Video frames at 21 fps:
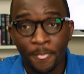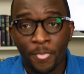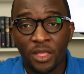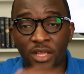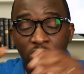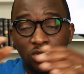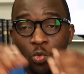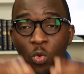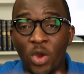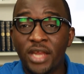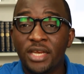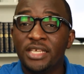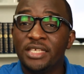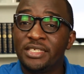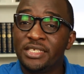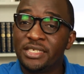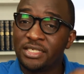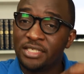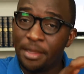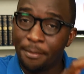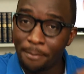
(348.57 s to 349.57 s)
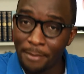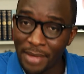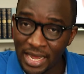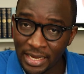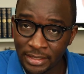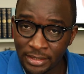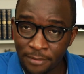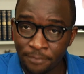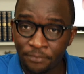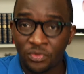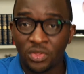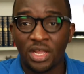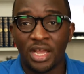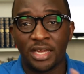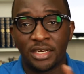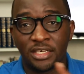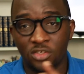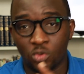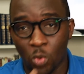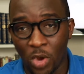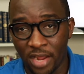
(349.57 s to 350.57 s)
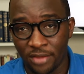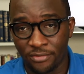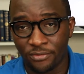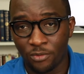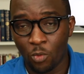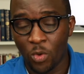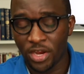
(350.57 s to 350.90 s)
is when it is the man and his wife.